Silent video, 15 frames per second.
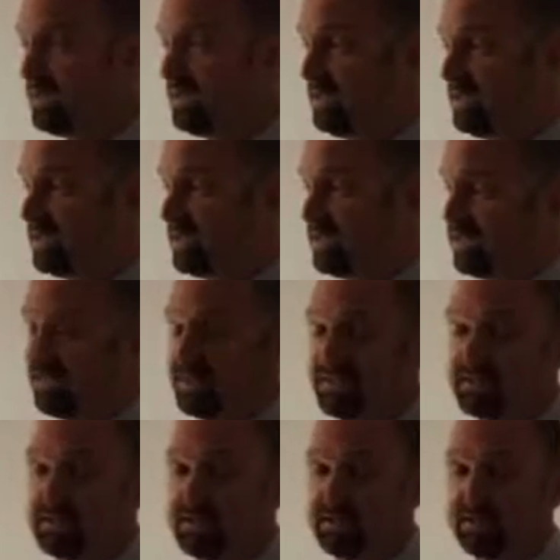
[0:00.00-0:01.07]
We teach
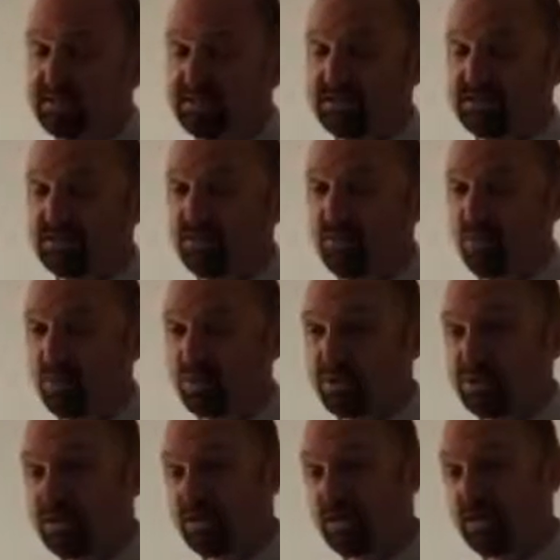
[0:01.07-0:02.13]
forensic science here in the
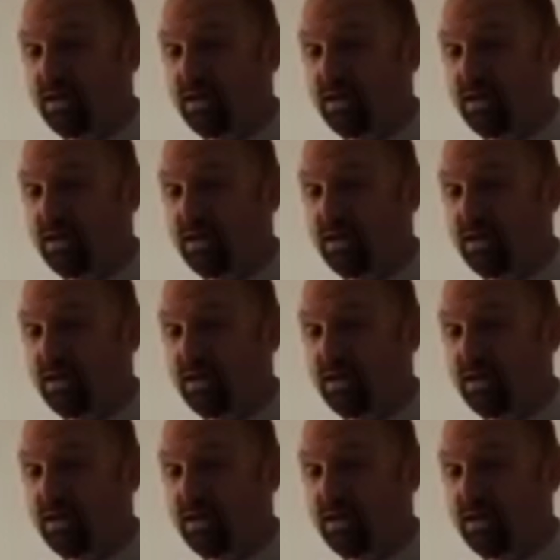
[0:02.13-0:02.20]
morning